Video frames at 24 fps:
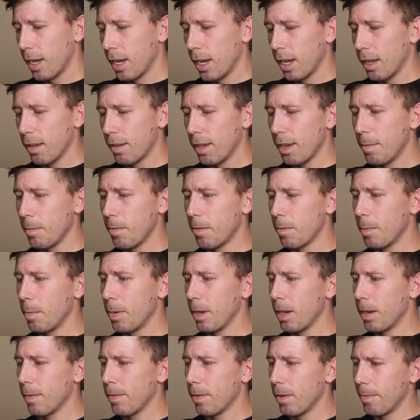It seems a
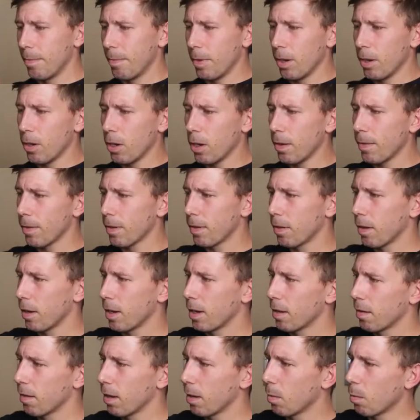bit of an
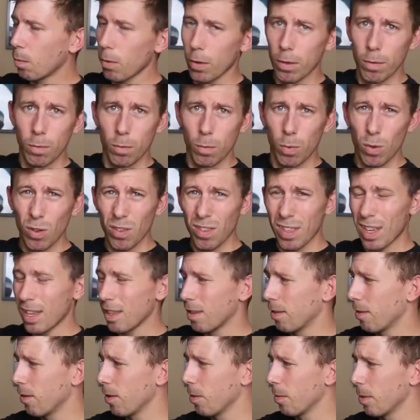oversize, like what's that
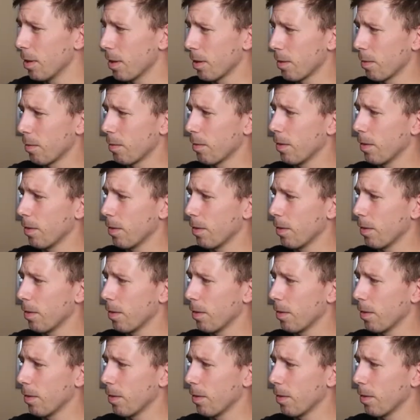to do with?